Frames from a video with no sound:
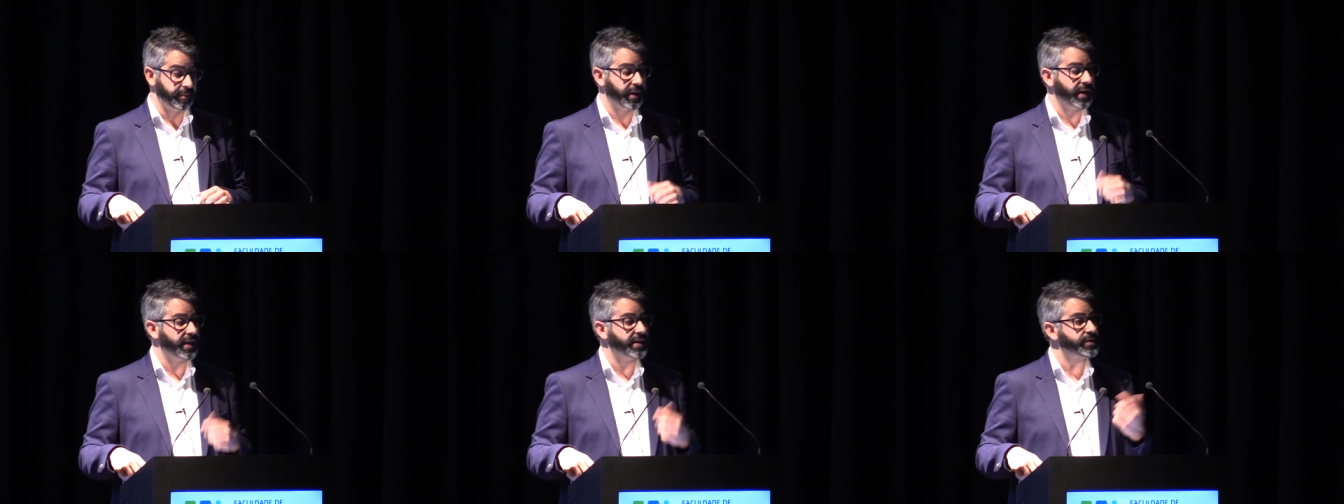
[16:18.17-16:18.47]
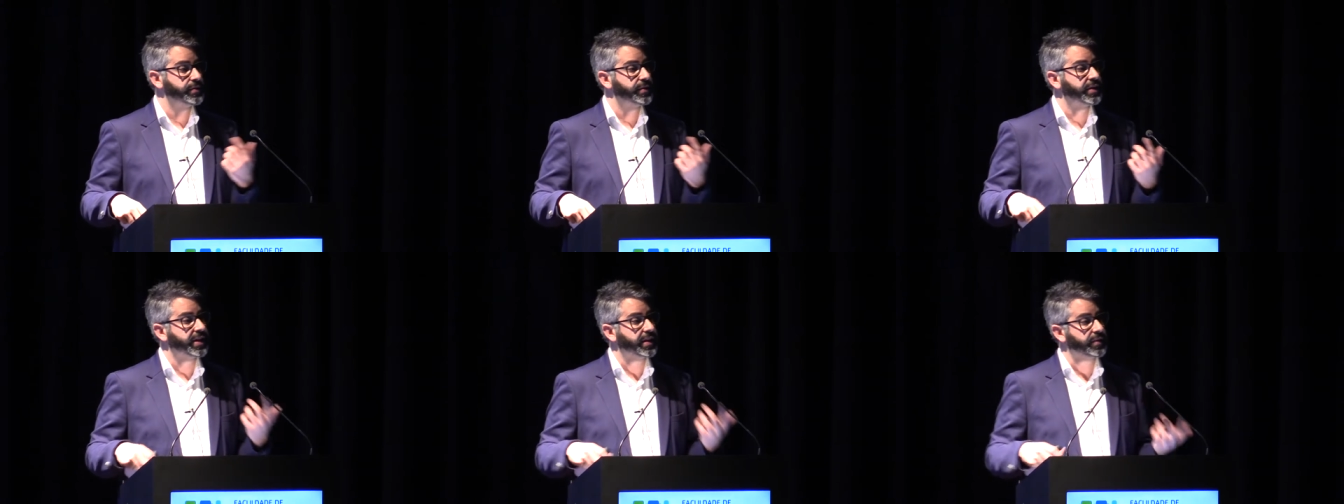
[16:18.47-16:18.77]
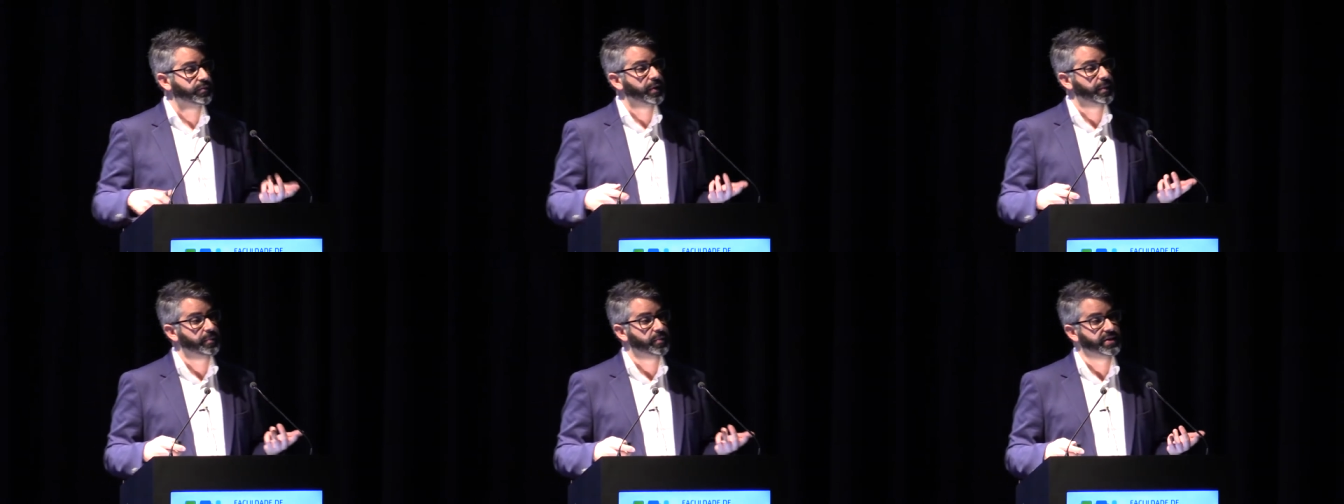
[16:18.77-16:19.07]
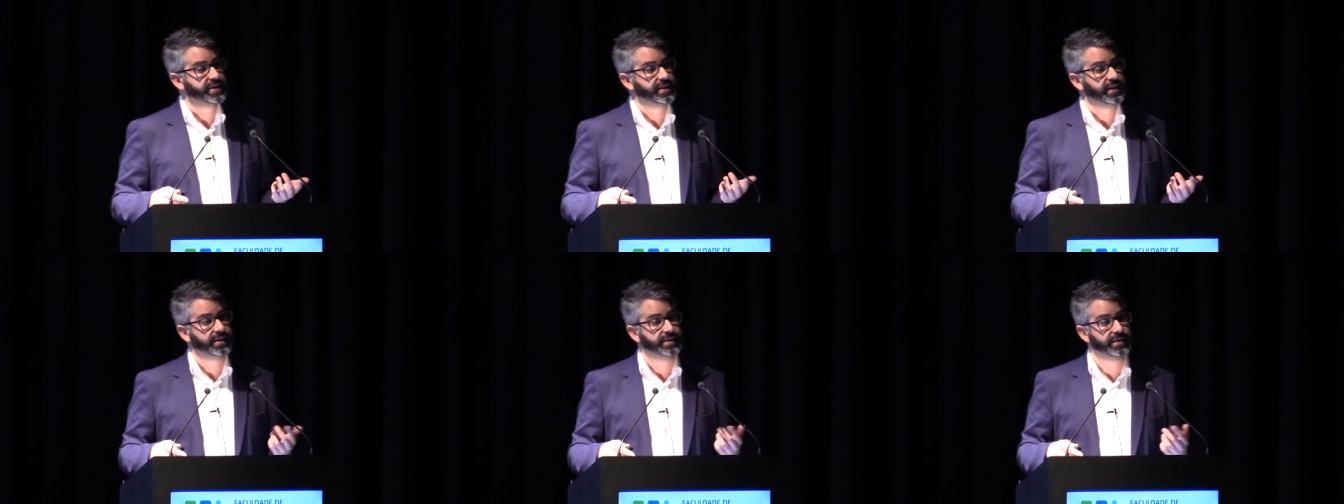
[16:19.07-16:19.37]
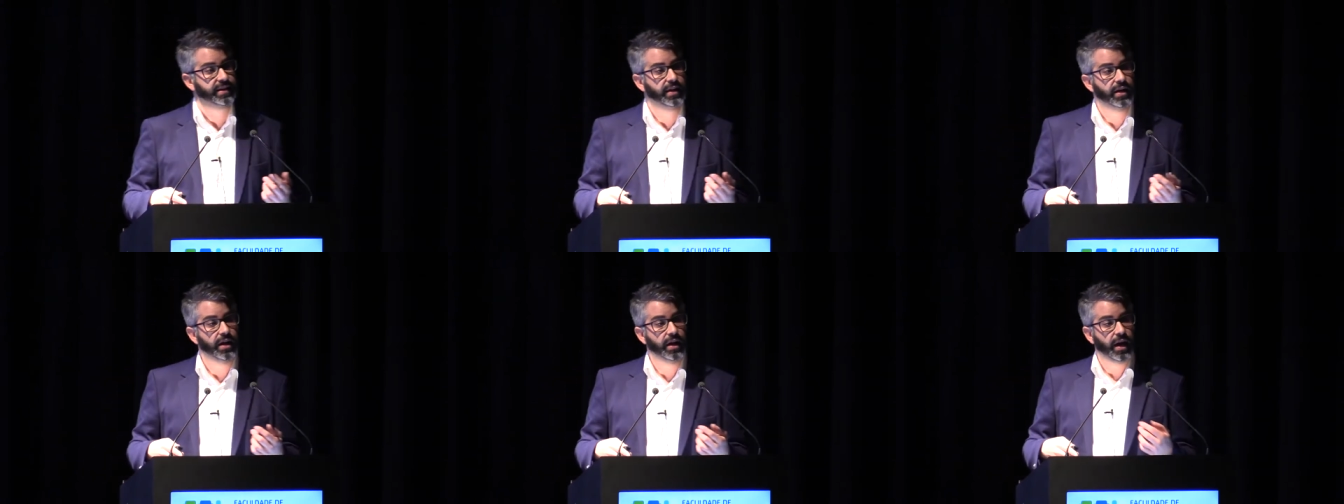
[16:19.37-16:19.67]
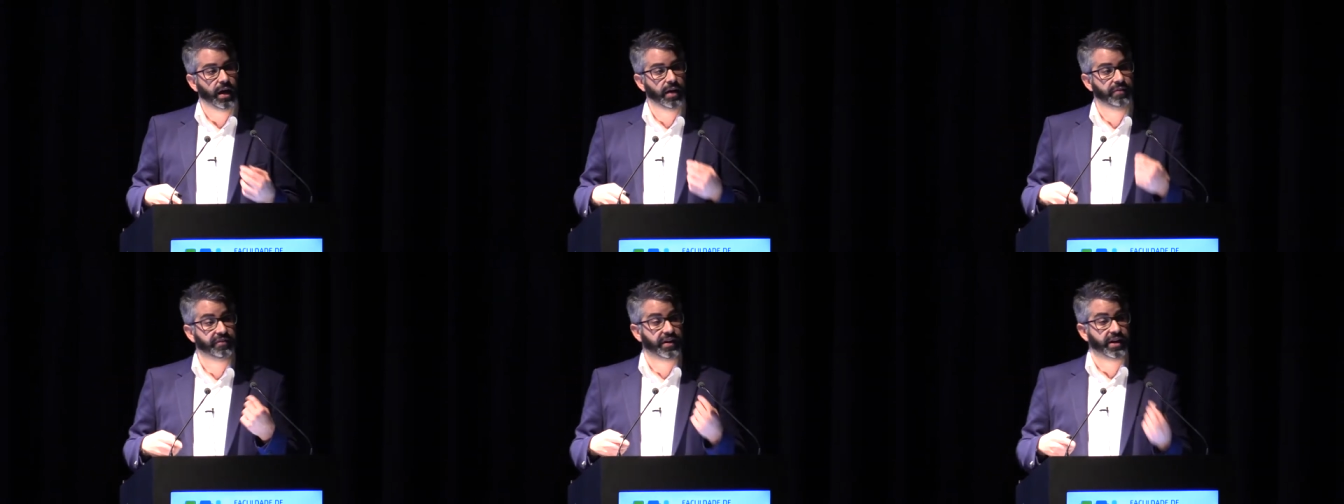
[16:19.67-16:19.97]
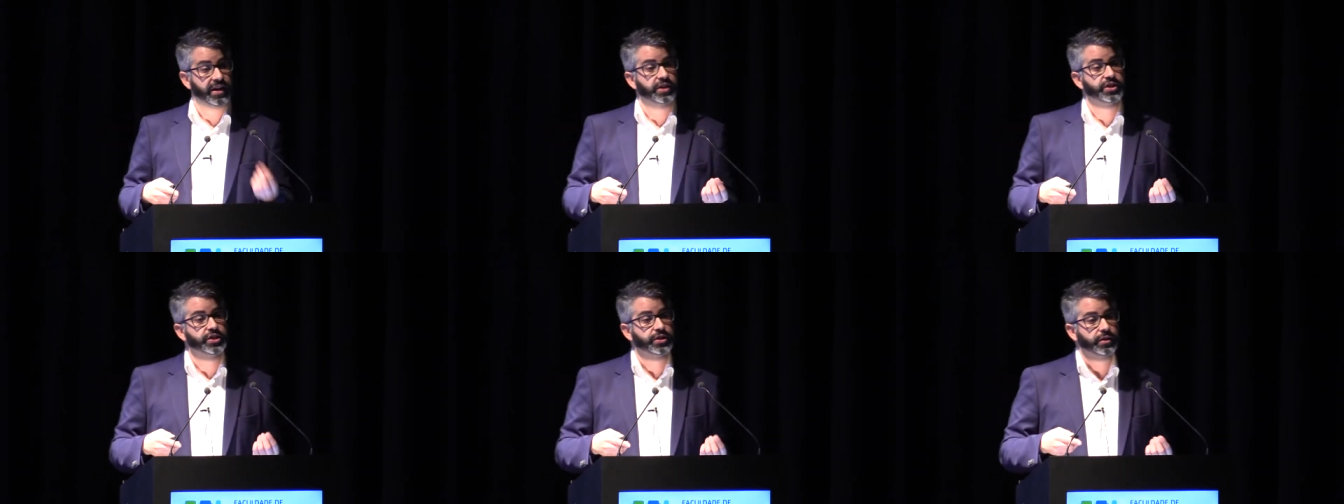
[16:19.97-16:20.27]
But also it can represent a
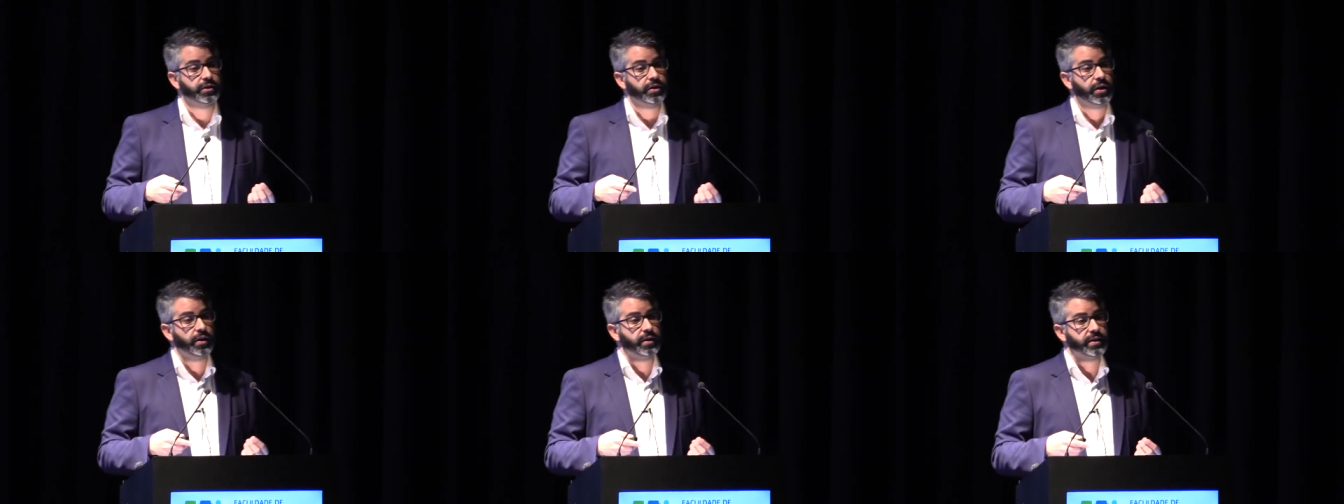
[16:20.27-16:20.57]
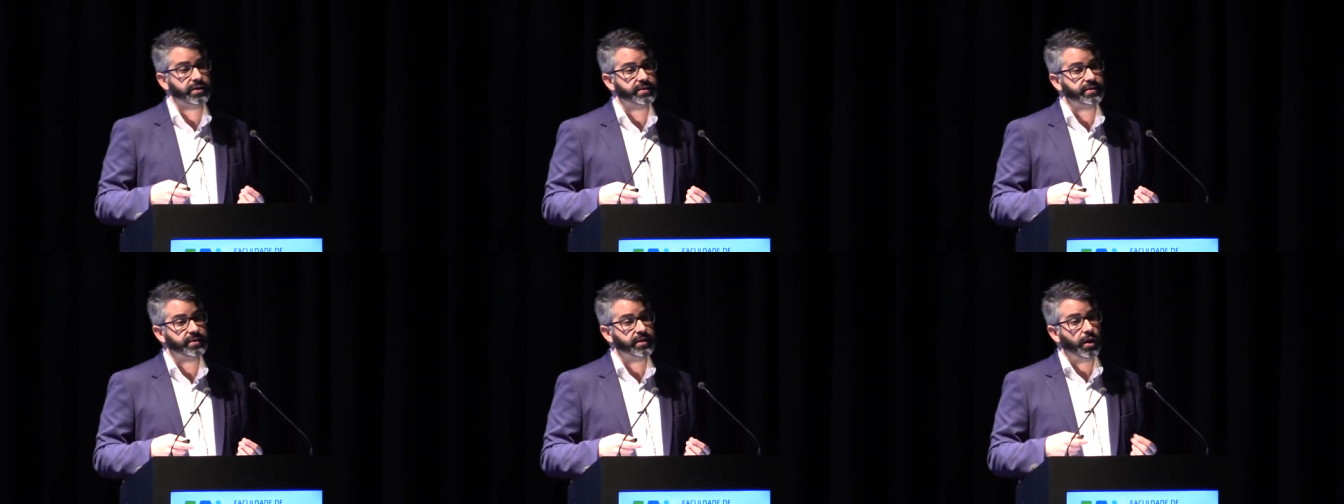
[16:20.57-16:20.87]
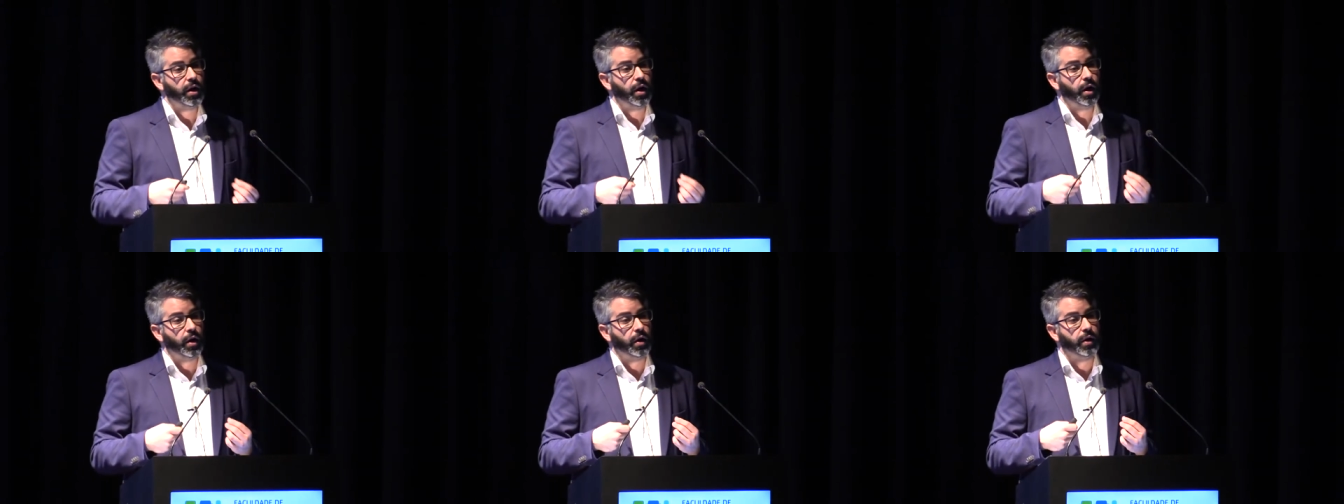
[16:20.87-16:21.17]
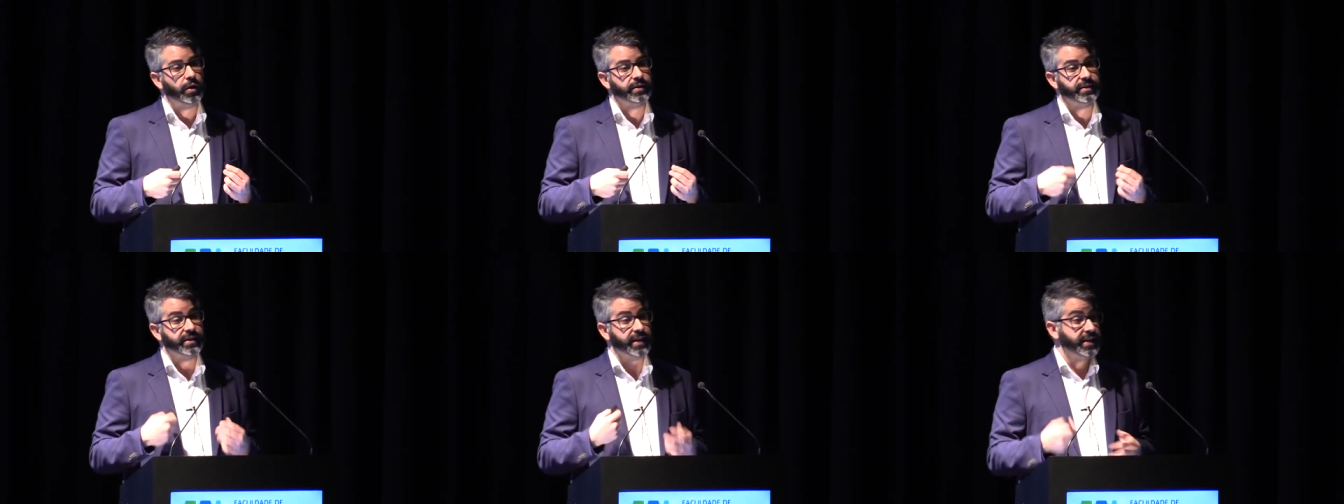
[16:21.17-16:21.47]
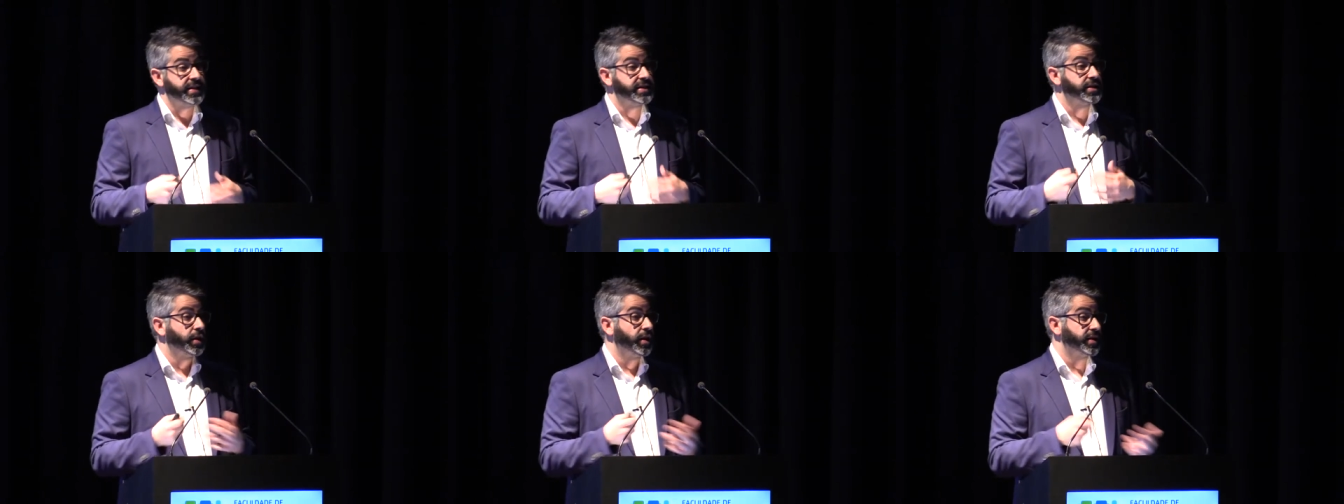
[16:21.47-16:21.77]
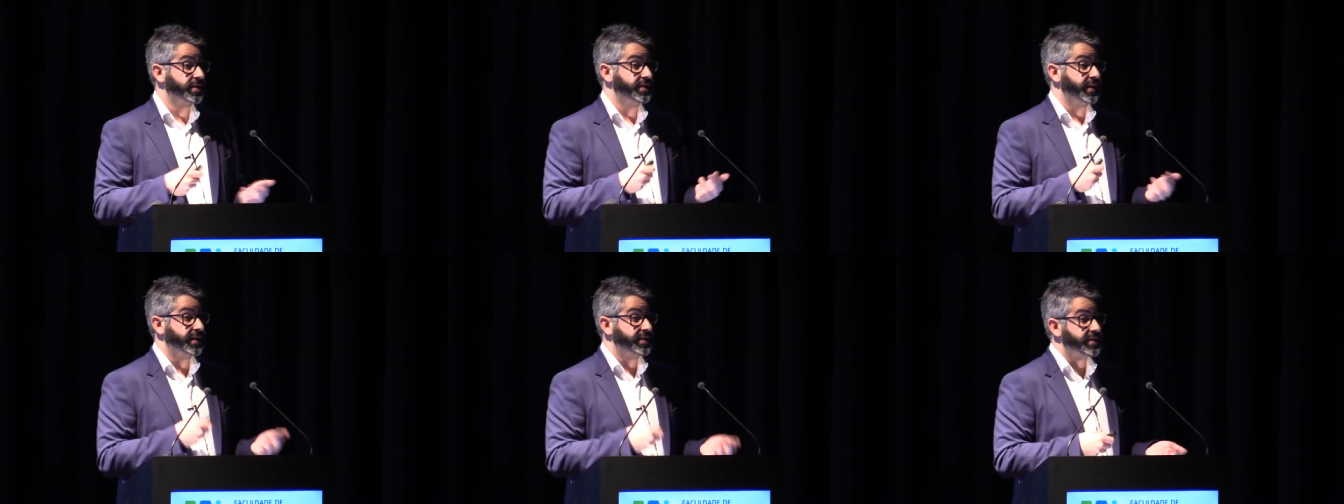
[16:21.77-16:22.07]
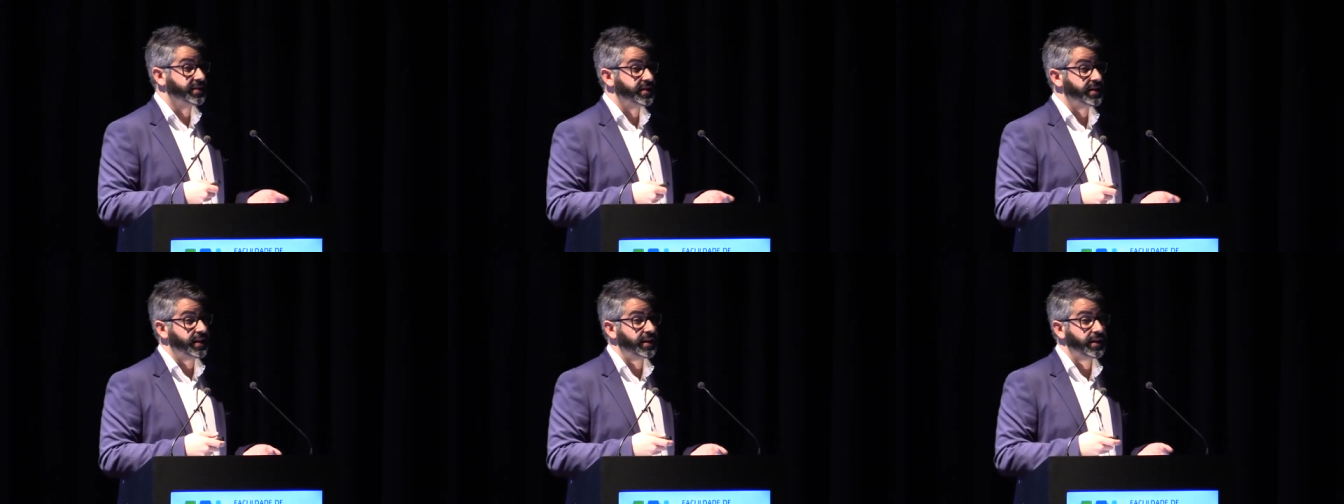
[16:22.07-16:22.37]
financial cost on days lost at
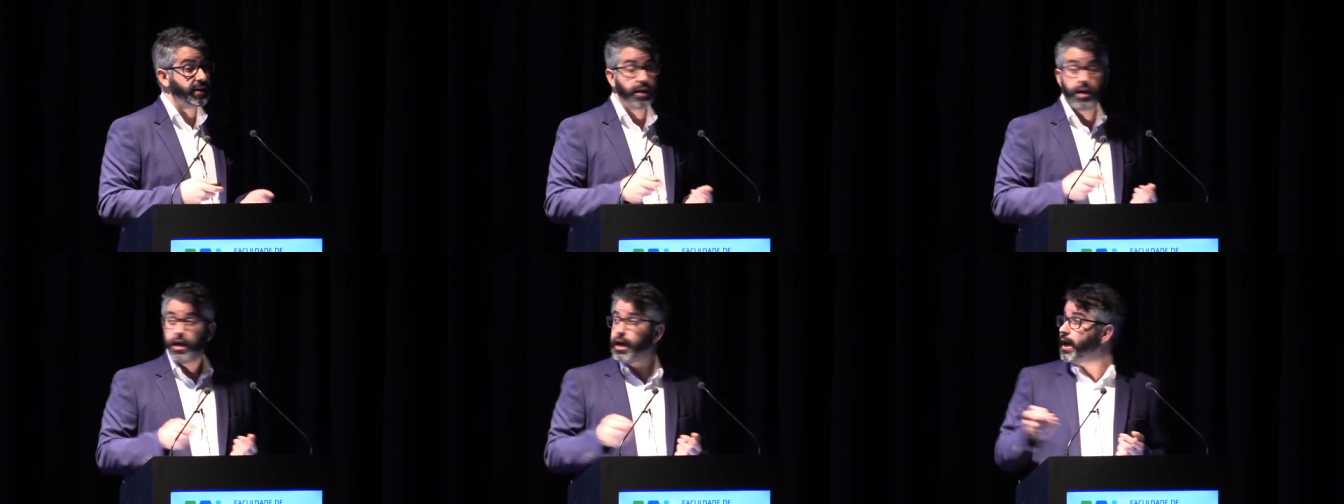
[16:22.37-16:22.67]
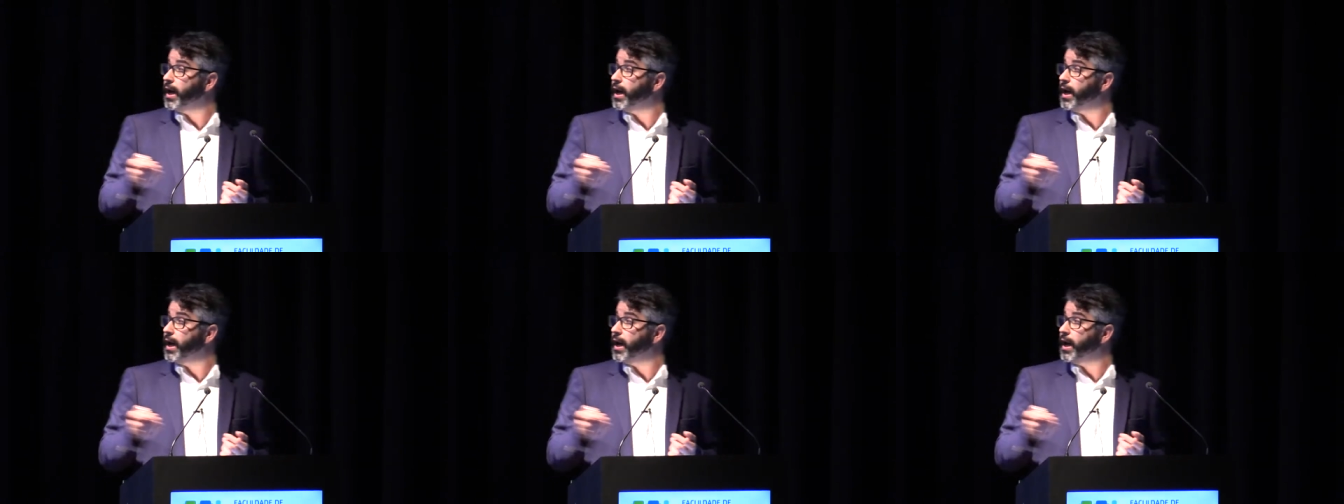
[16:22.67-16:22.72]
sea